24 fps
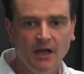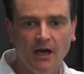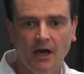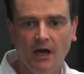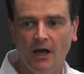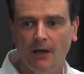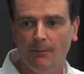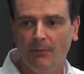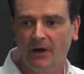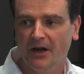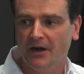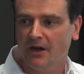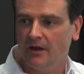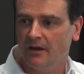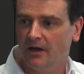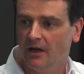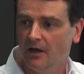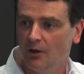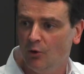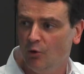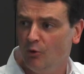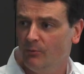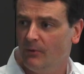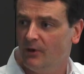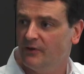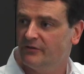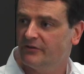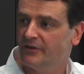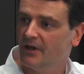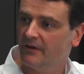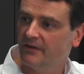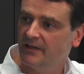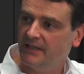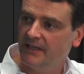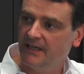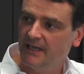almost
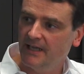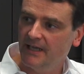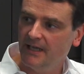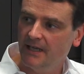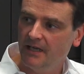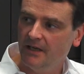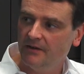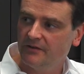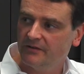another year